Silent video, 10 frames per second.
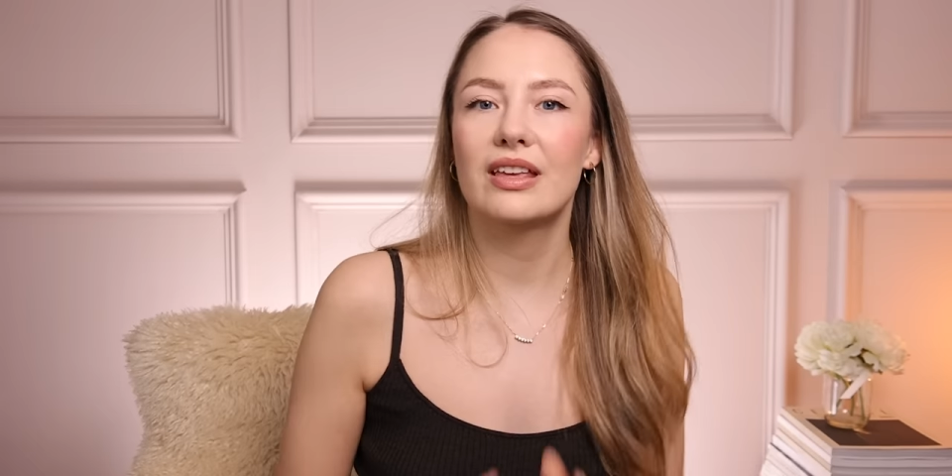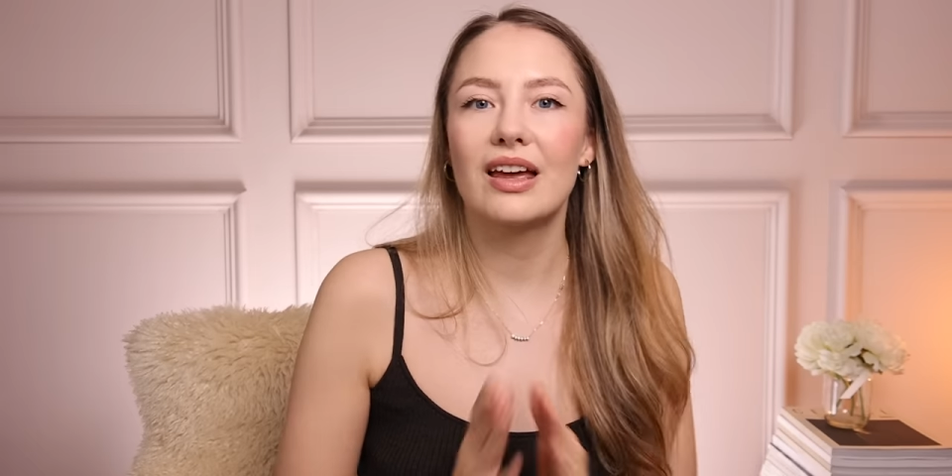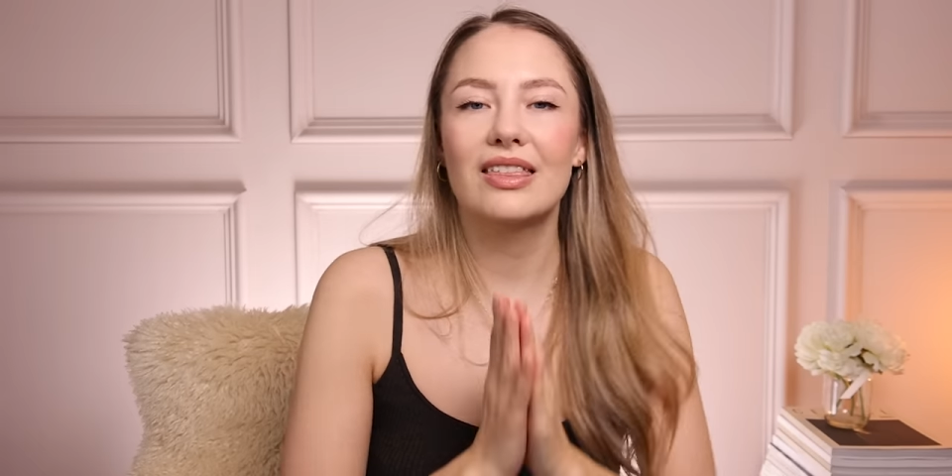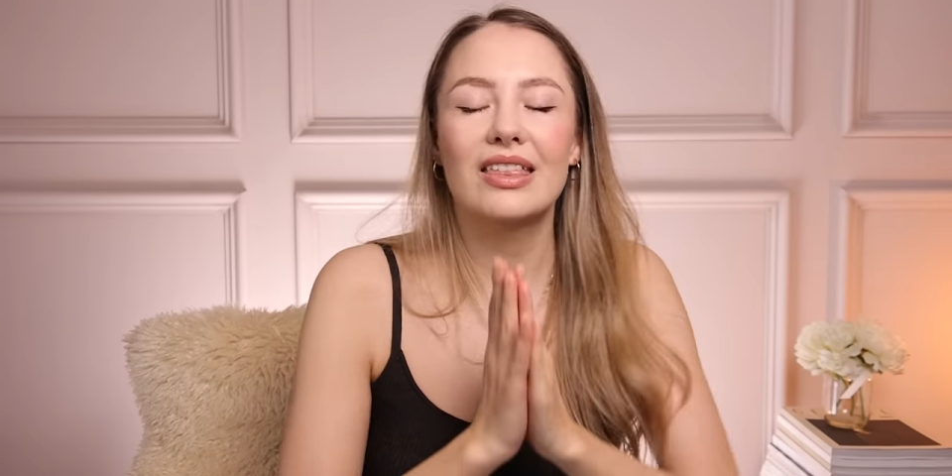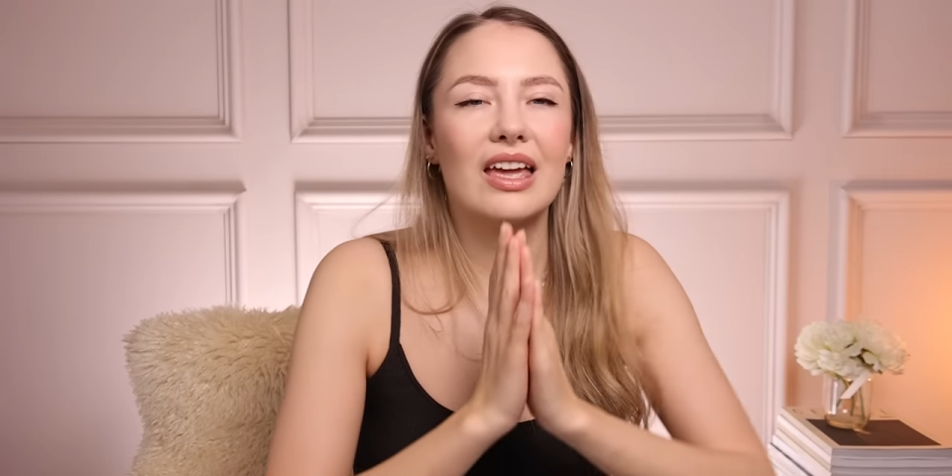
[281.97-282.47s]
that
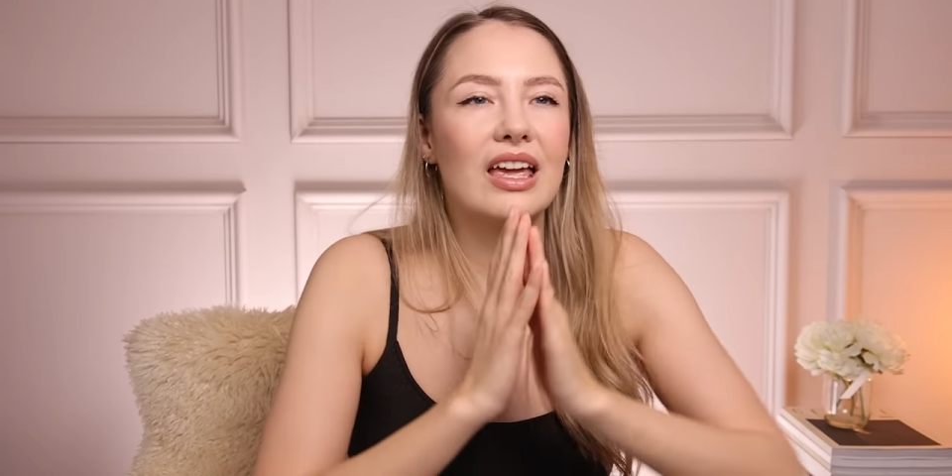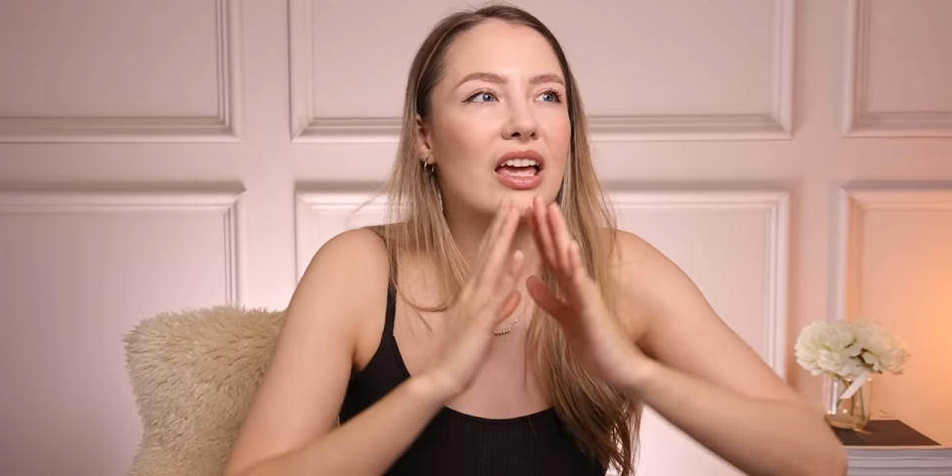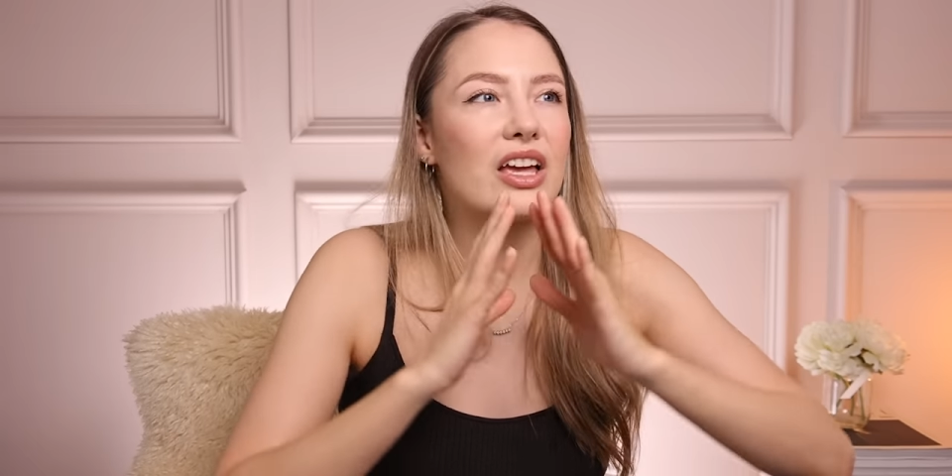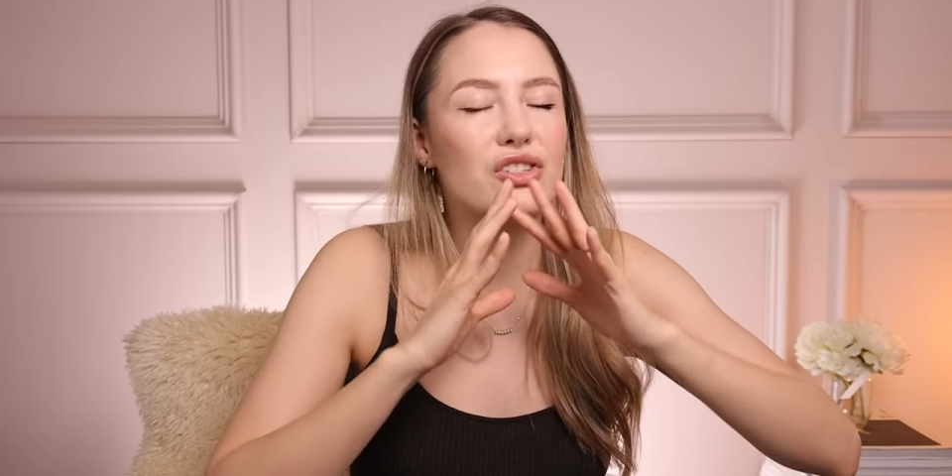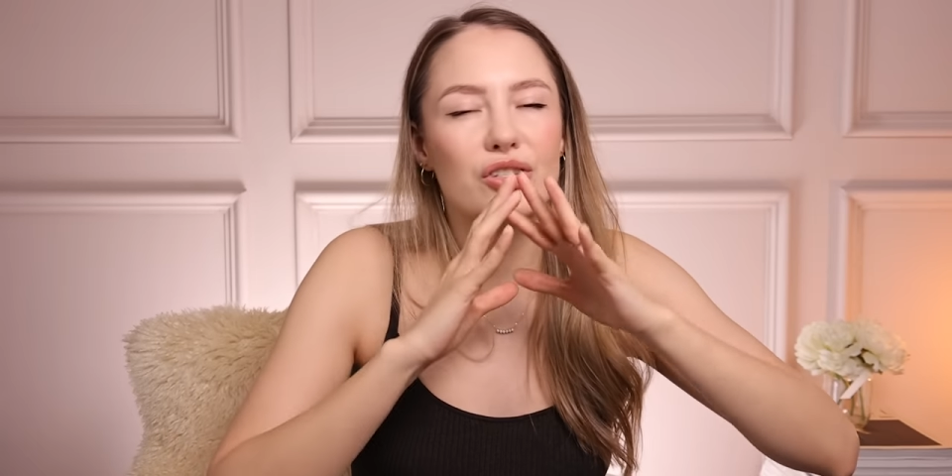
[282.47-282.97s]
I
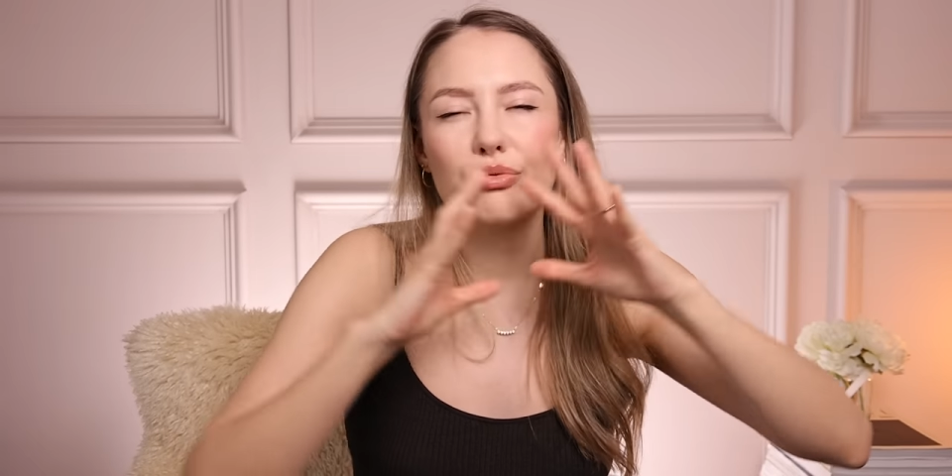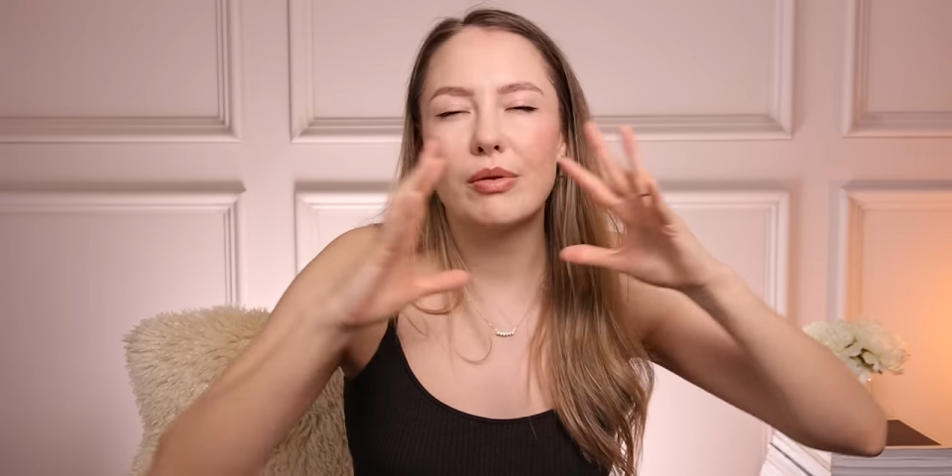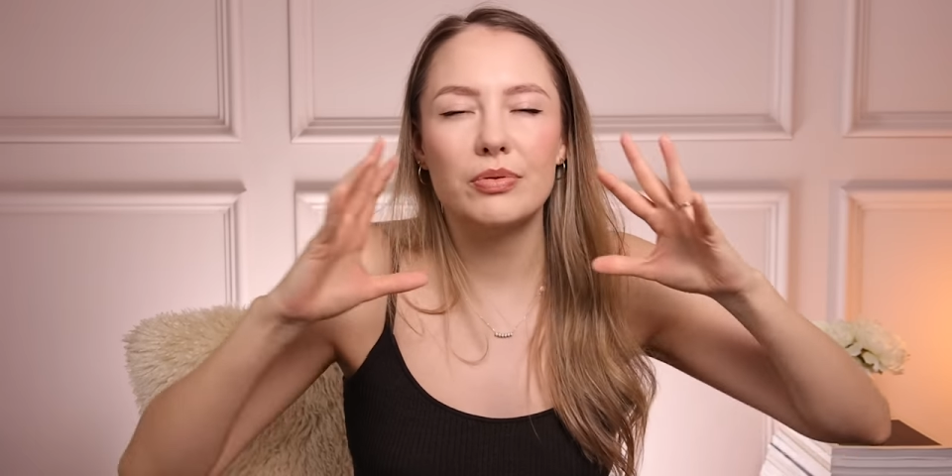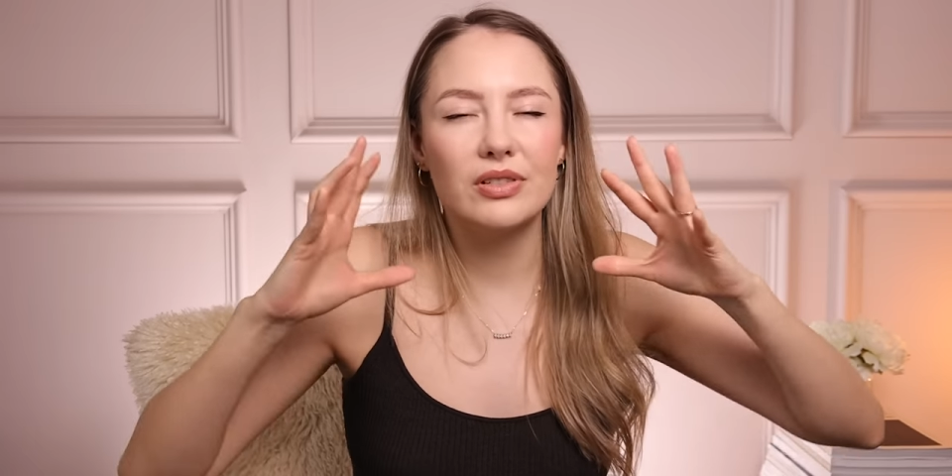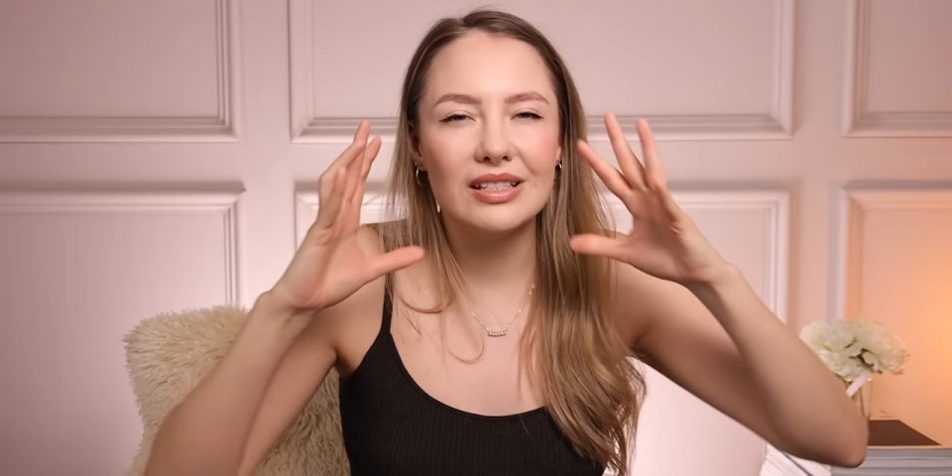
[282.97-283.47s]
think just
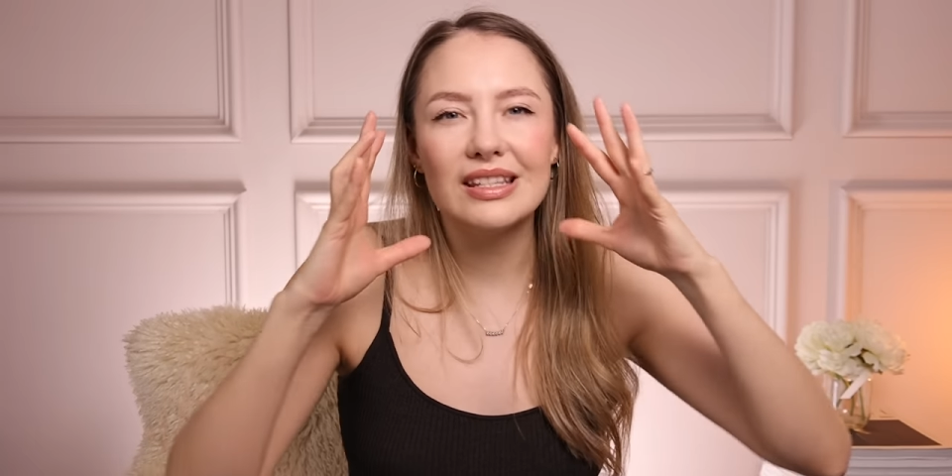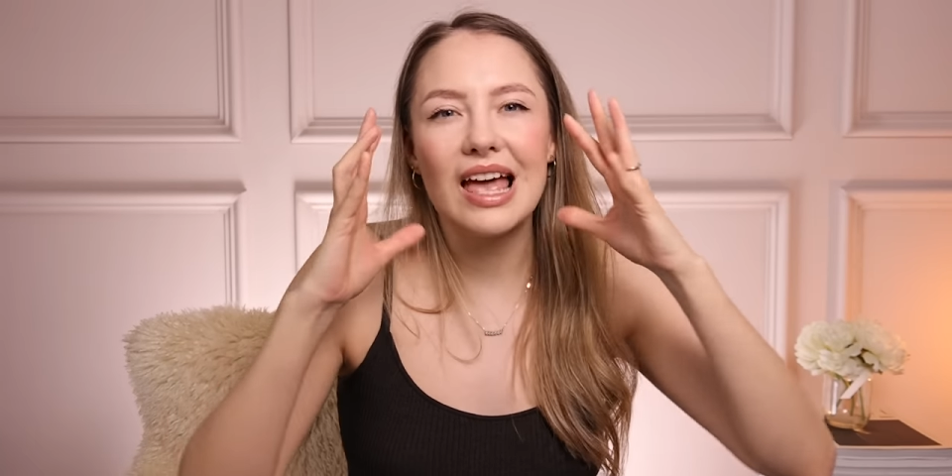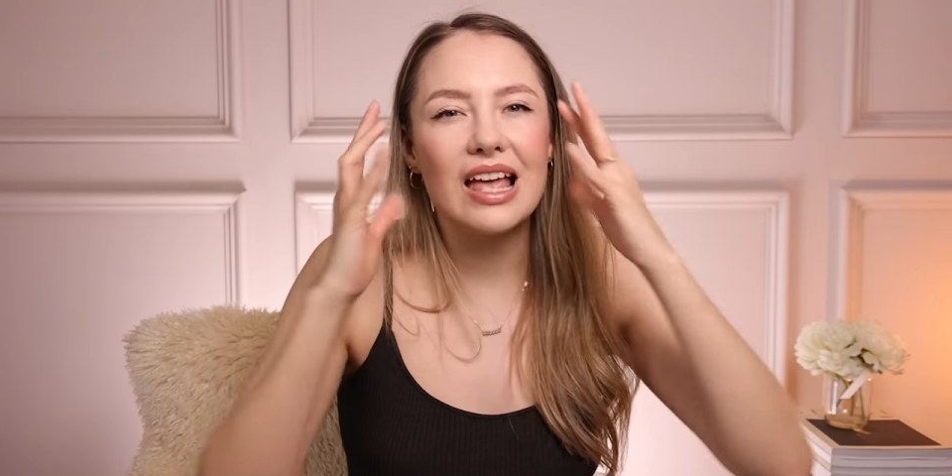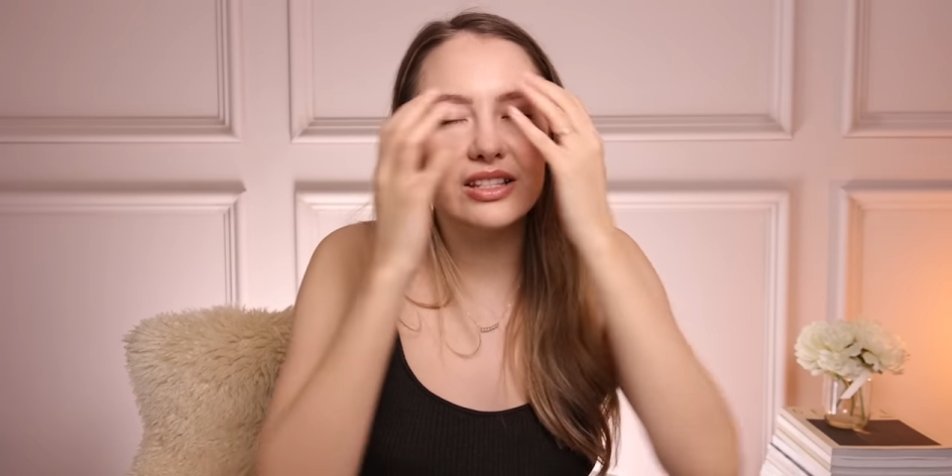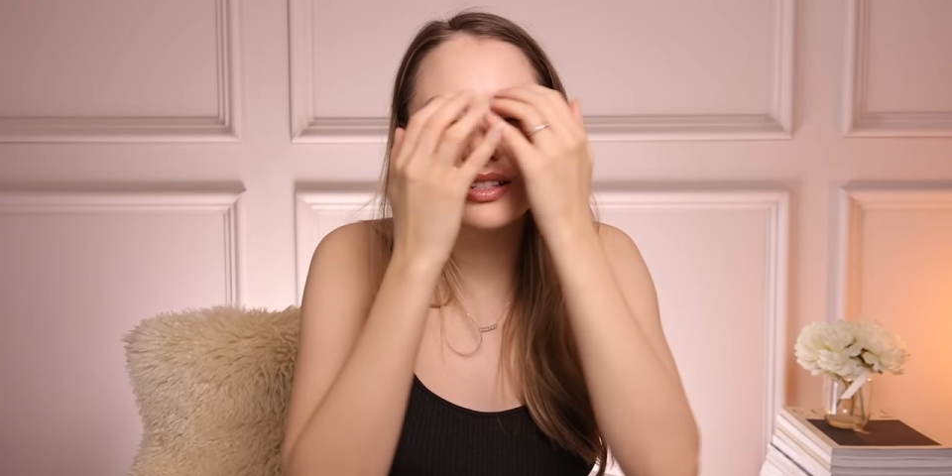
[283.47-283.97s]

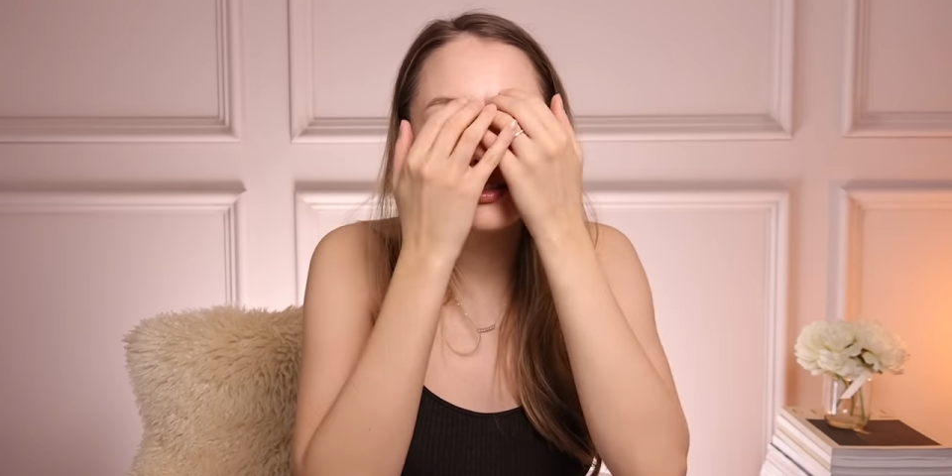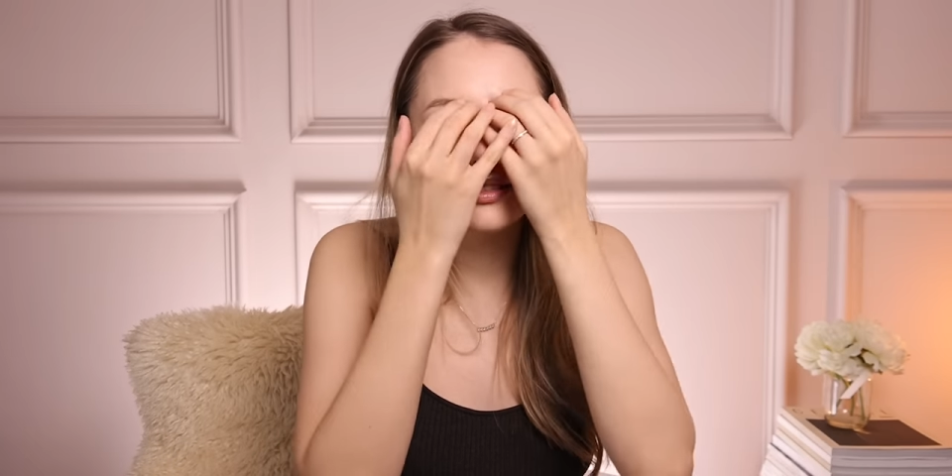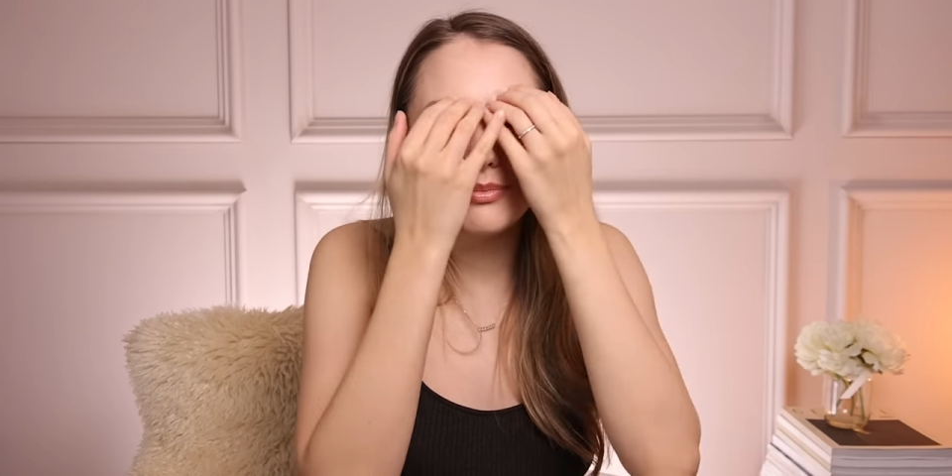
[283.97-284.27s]
represents